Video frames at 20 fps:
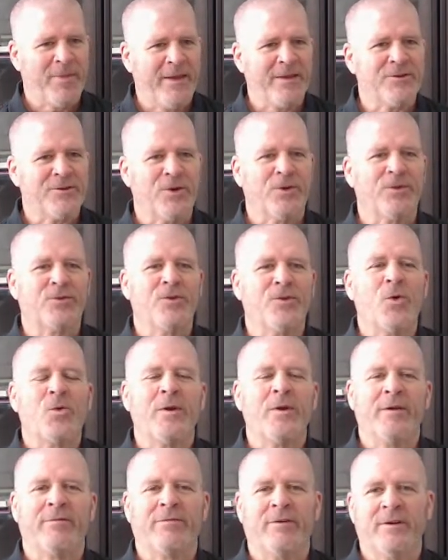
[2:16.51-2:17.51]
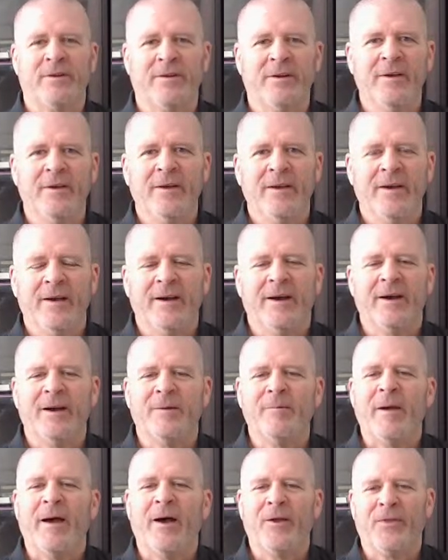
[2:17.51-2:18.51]
things are so different
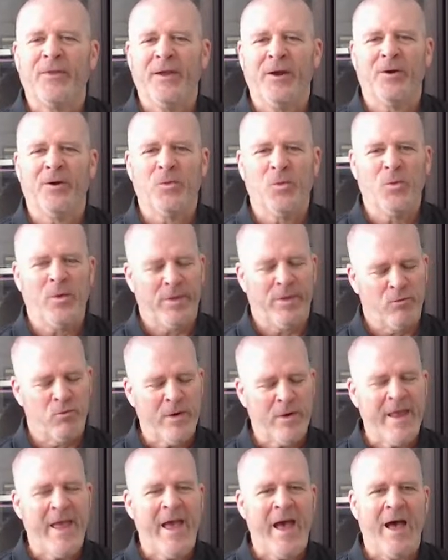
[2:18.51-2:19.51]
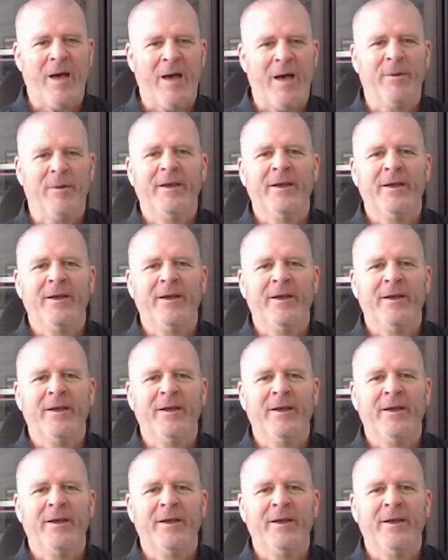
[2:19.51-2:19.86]
out there with rehab.